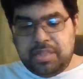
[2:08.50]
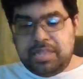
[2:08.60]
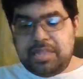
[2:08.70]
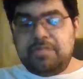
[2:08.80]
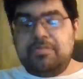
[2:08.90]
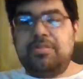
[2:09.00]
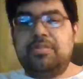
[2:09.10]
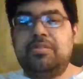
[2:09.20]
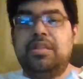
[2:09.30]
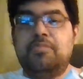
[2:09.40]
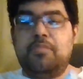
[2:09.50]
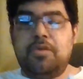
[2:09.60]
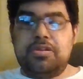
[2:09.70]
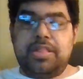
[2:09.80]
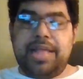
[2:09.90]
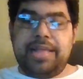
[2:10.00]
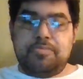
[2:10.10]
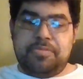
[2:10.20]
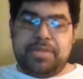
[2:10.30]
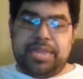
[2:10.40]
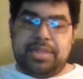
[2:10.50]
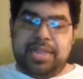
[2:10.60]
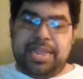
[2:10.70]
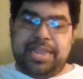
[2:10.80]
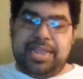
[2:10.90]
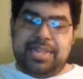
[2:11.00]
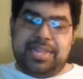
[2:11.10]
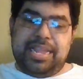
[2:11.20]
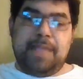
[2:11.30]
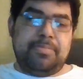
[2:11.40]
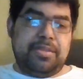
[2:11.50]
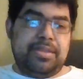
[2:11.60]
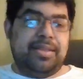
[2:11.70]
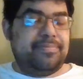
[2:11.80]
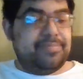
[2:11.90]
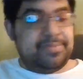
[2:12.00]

this is this is one of the last movies I it, just came late.